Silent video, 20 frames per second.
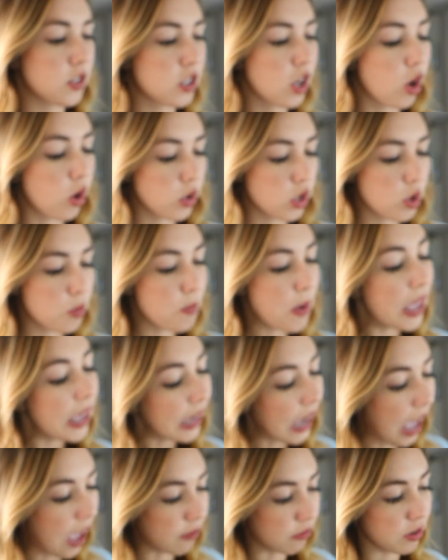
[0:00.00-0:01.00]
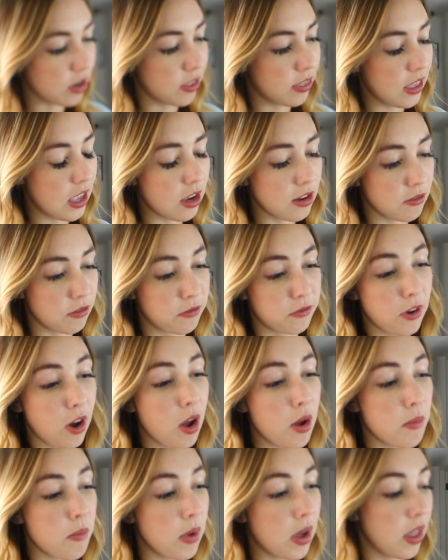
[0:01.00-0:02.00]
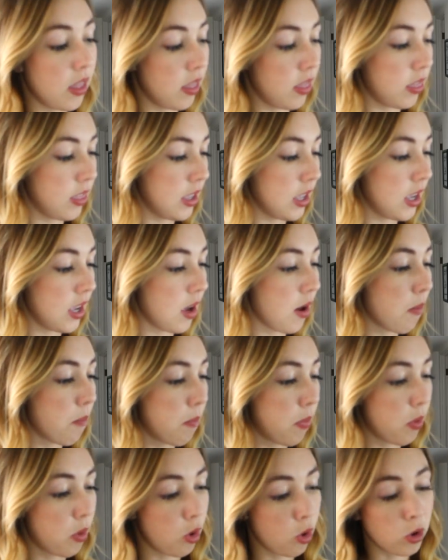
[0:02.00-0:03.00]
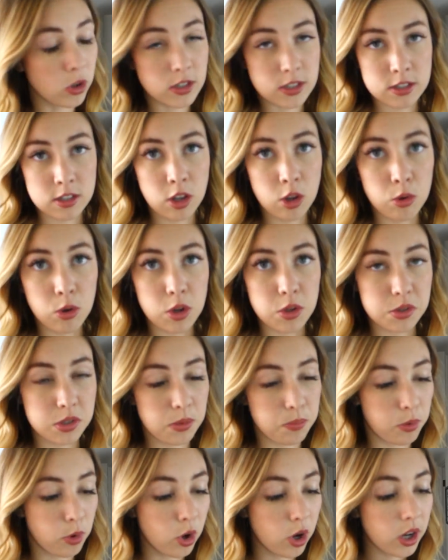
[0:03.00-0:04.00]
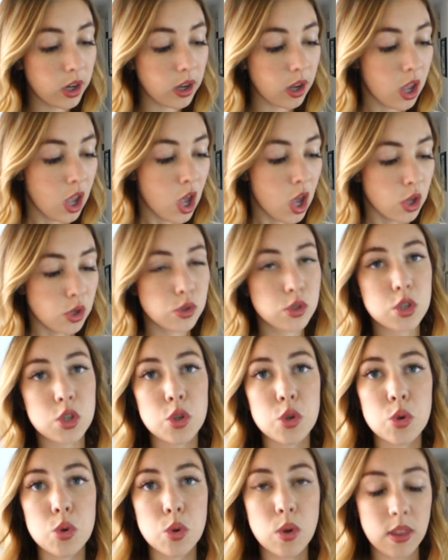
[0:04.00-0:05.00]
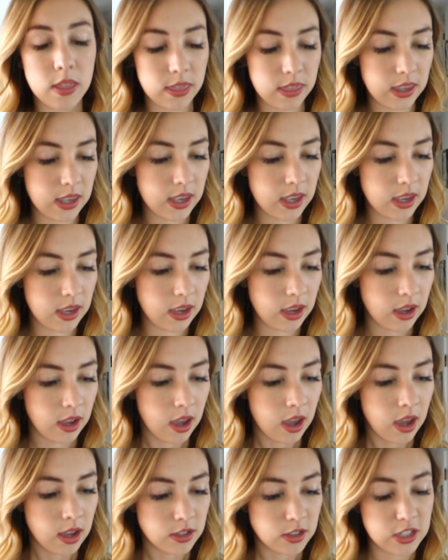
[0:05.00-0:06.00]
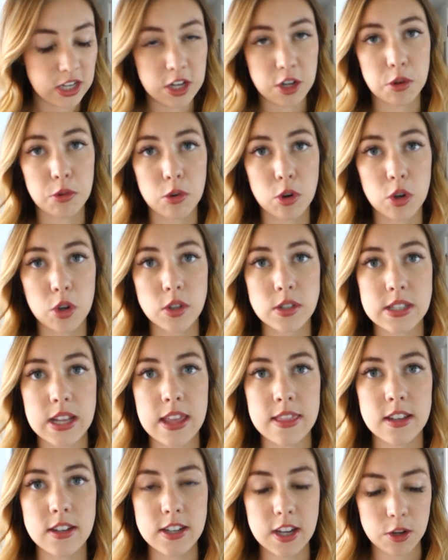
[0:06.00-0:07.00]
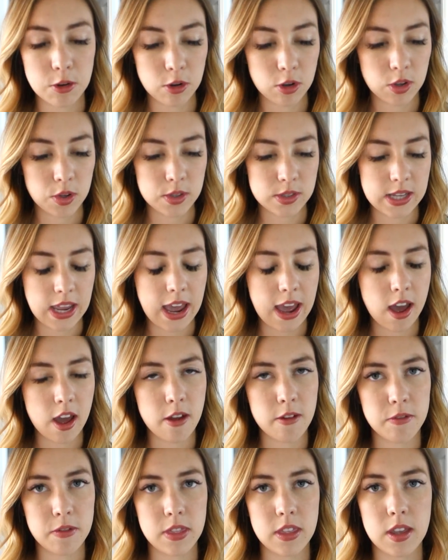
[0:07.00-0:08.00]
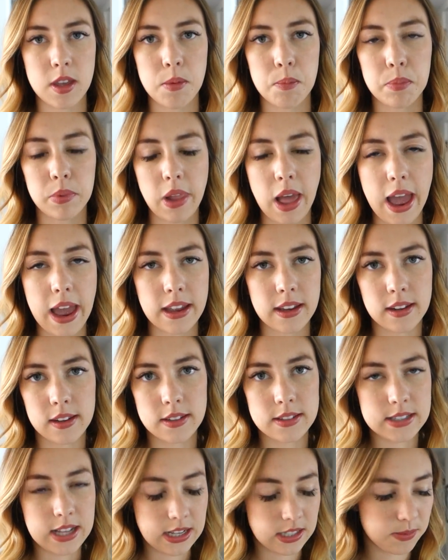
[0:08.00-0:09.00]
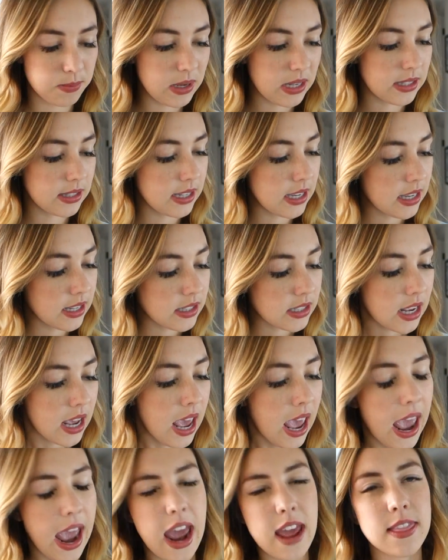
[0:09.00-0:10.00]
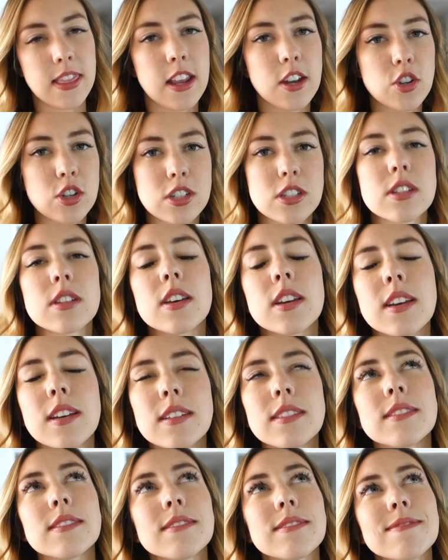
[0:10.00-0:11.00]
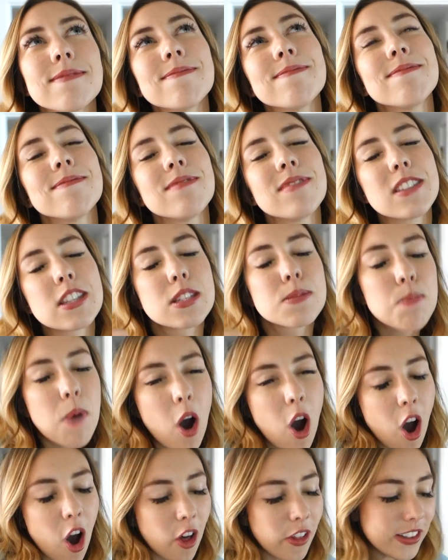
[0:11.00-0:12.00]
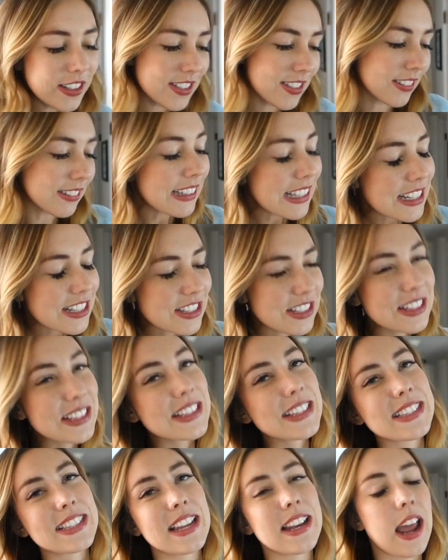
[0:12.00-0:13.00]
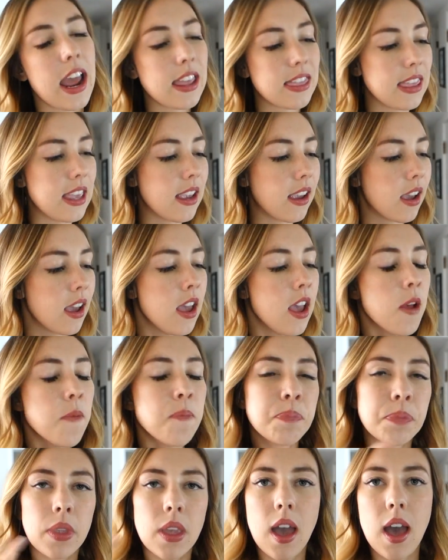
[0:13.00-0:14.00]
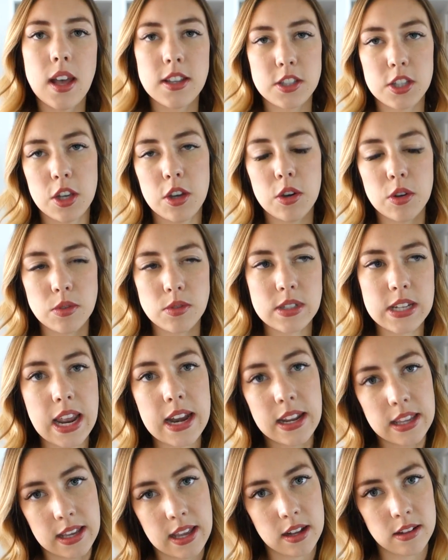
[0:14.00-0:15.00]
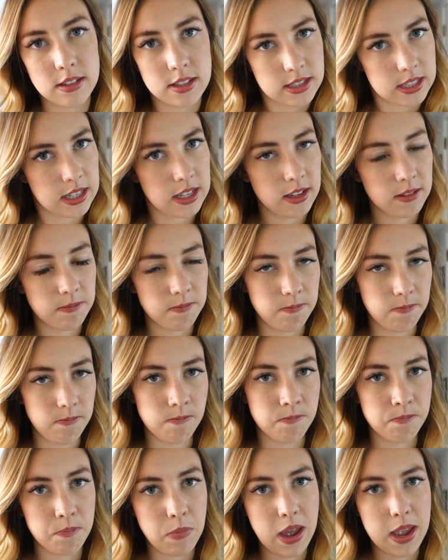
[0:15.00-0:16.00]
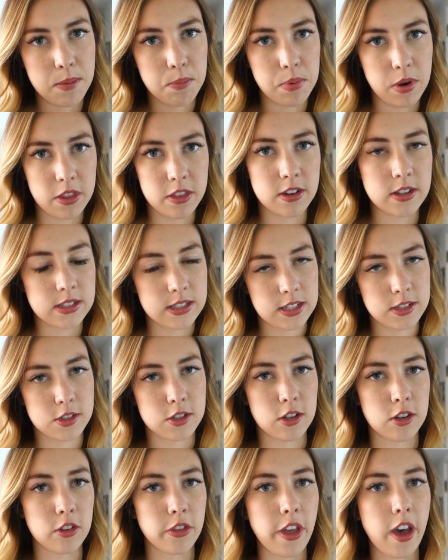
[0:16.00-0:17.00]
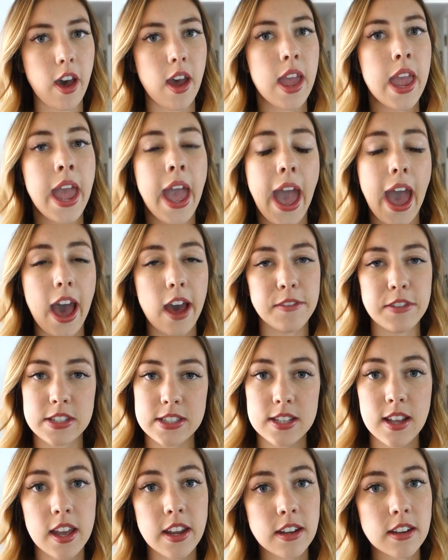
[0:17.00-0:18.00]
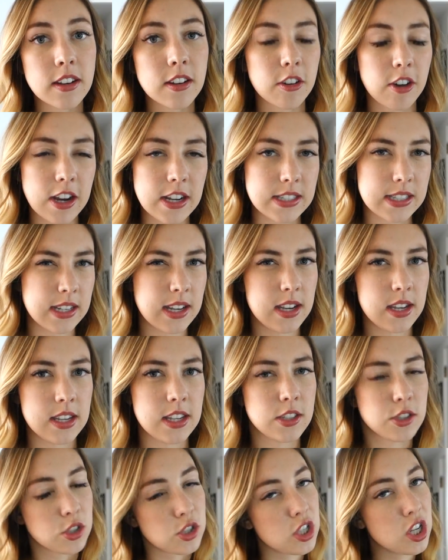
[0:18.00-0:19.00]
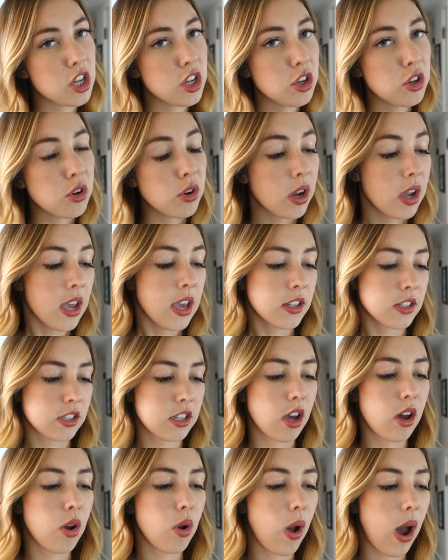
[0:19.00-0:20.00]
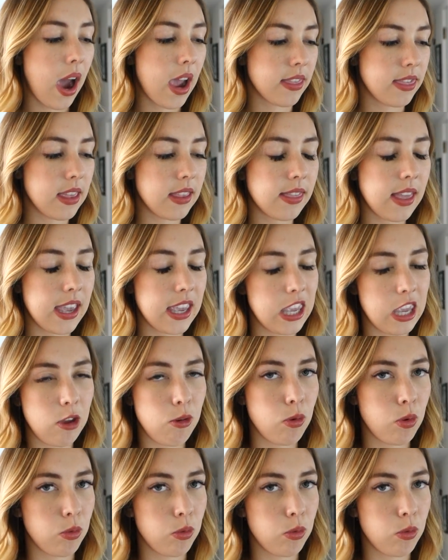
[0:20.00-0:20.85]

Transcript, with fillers: So you make everything from the slow roasted pork to the dinner rolls, and the dinner rolls have the black sesame seeds, and they just look small and delicious, and I think also, oh, Dan and Kelsey, my brother and sister-in-law, have a son, Grayson, he's two, so I think that he